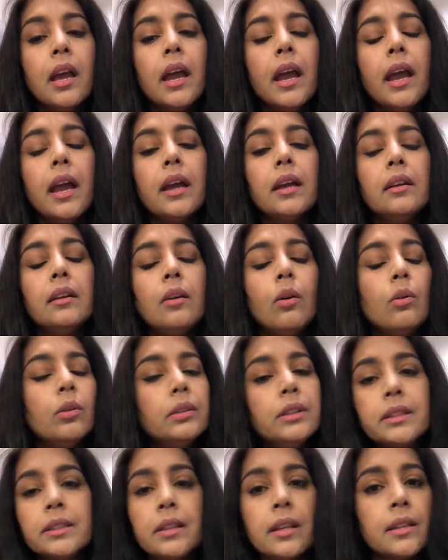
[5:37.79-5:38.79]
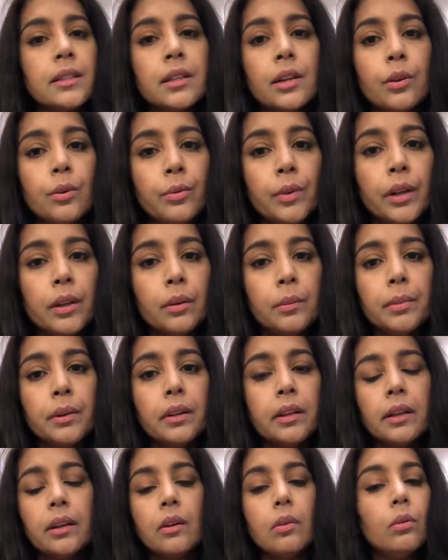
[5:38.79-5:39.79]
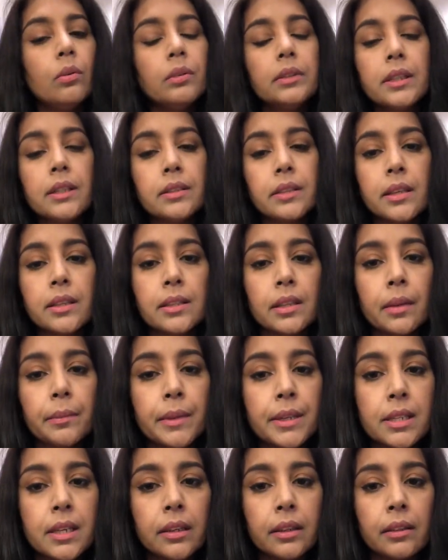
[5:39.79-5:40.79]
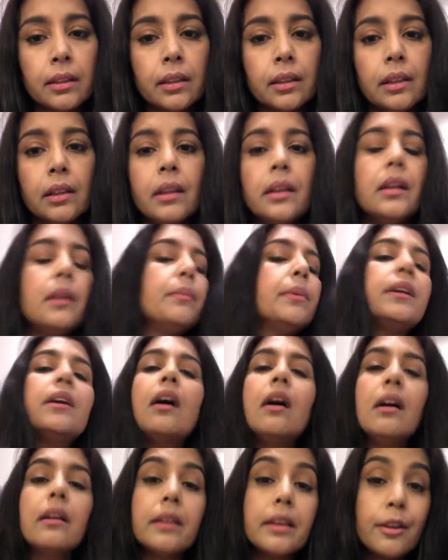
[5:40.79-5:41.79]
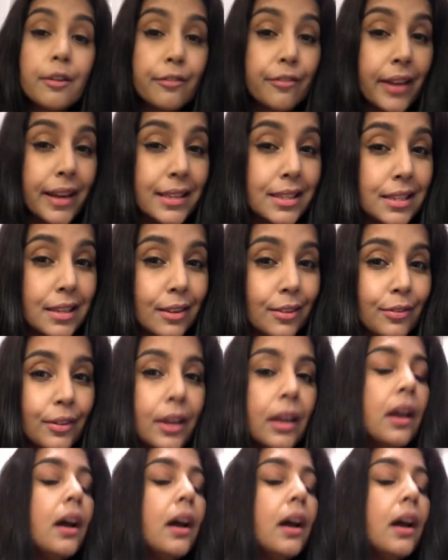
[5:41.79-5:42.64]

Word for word: And all these things are available and all these things can be done in the clinic, but are they effective?